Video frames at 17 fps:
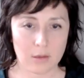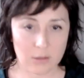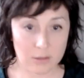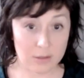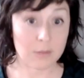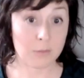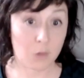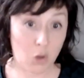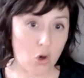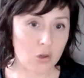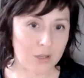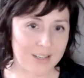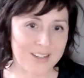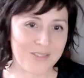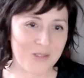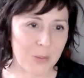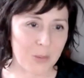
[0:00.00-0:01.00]
some
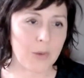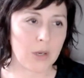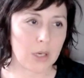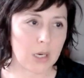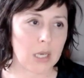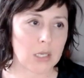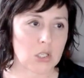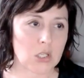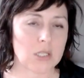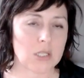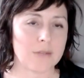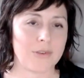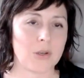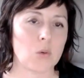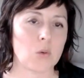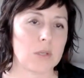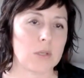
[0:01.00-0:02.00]
cognitive communication
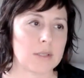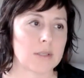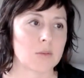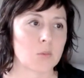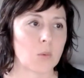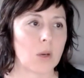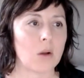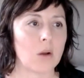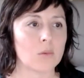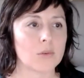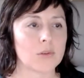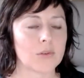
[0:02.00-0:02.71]
difficulties as well.